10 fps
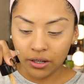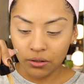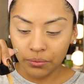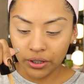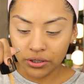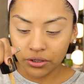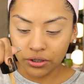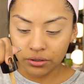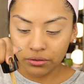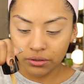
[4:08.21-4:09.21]
I hope you guys are
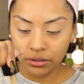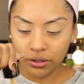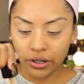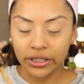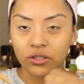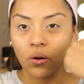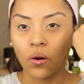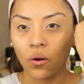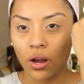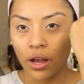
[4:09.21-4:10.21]
too. Alright,
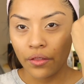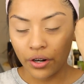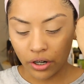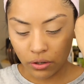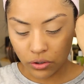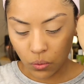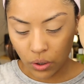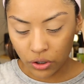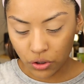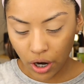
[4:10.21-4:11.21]
so there goes
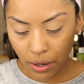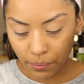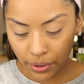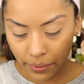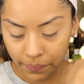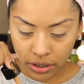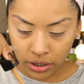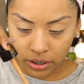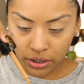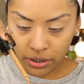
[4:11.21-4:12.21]
one drop
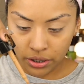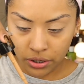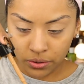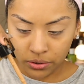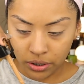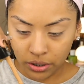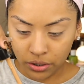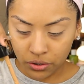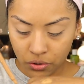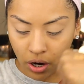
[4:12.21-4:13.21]
and there goes
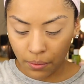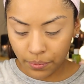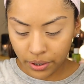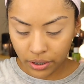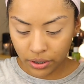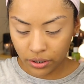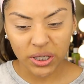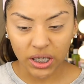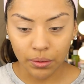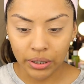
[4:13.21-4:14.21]
another drop.
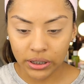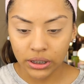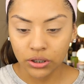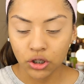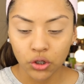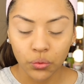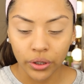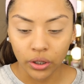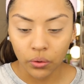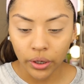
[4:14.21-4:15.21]
Just gonna mix these two
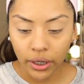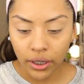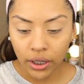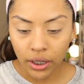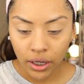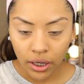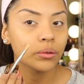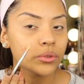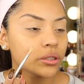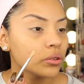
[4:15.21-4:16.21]
really quick.
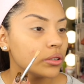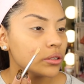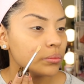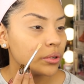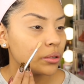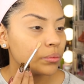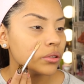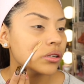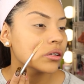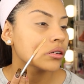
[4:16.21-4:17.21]
I'm just going to be
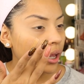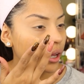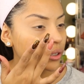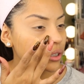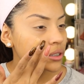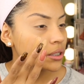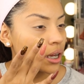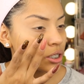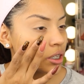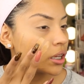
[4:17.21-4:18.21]
applying, and this is
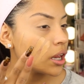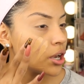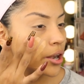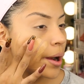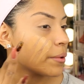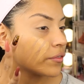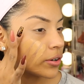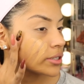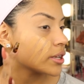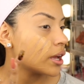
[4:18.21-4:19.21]
actually not my
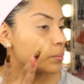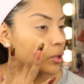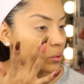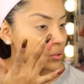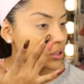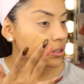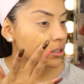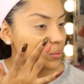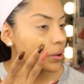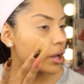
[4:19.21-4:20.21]
first time using
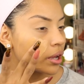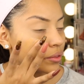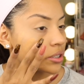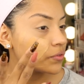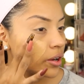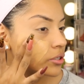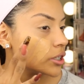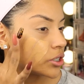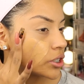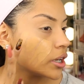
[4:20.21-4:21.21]
this
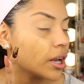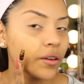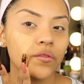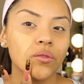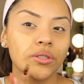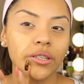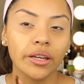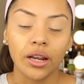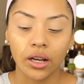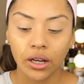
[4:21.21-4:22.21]
foundation. I've used
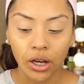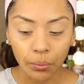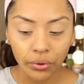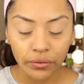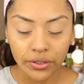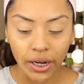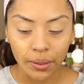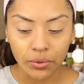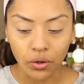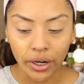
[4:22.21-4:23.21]
it a couple of
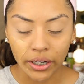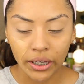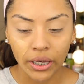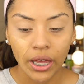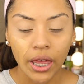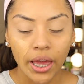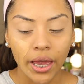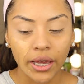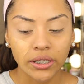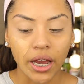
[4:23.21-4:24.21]
times already,
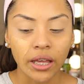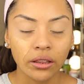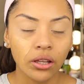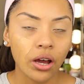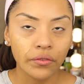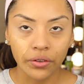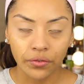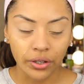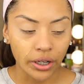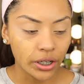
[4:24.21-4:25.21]
and I love the
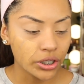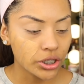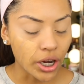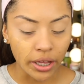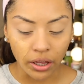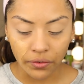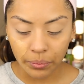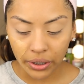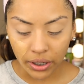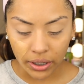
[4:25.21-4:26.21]
finish. I love
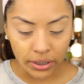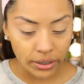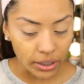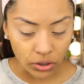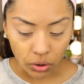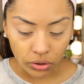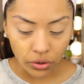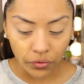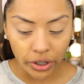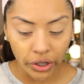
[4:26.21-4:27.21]
it because it's
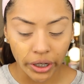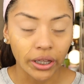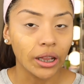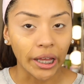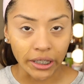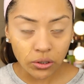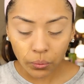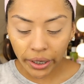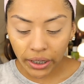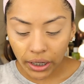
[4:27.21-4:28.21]
also very
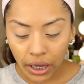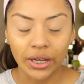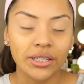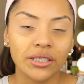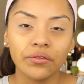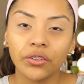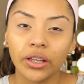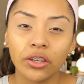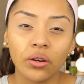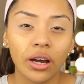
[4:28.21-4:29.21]
lightweight. It doesn't feel
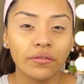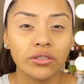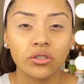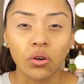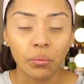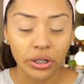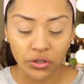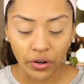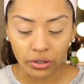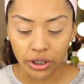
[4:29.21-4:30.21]
like you have so
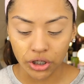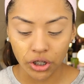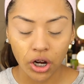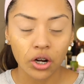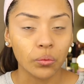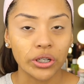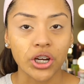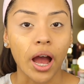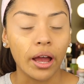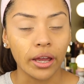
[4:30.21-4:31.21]
much foundation on, which
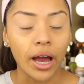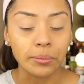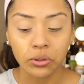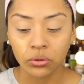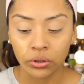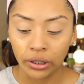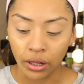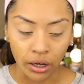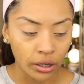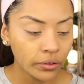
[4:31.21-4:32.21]
I absolutely
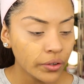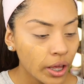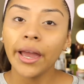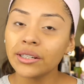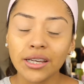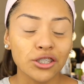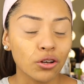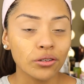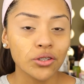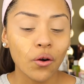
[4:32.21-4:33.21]
love, and it's
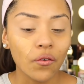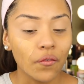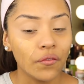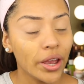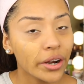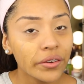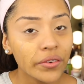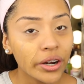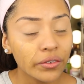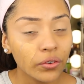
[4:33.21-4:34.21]
also very
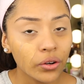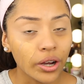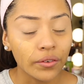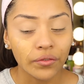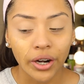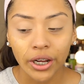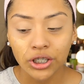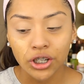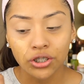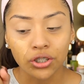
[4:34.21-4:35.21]
full
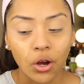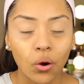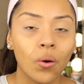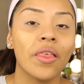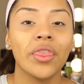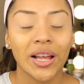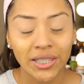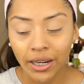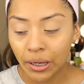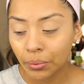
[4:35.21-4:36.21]
coverage, so
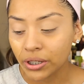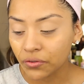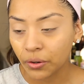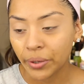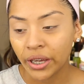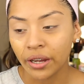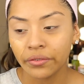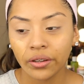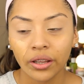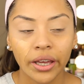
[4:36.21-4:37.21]
that's an A+ for me. I
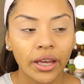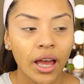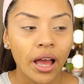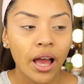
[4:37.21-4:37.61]
feel like